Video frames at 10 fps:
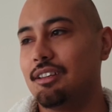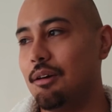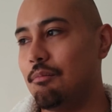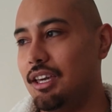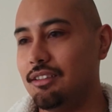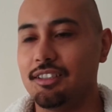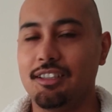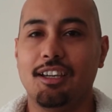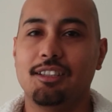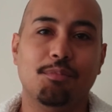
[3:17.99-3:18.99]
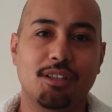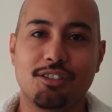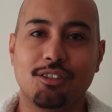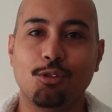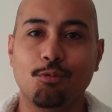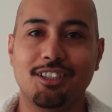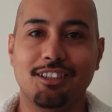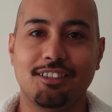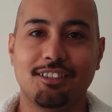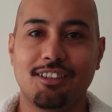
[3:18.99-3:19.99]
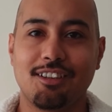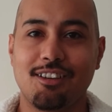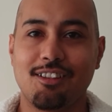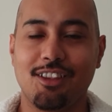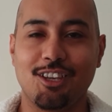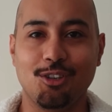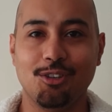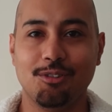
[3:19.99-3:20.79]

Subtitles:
amazing and a pleasure to witness. Thank you.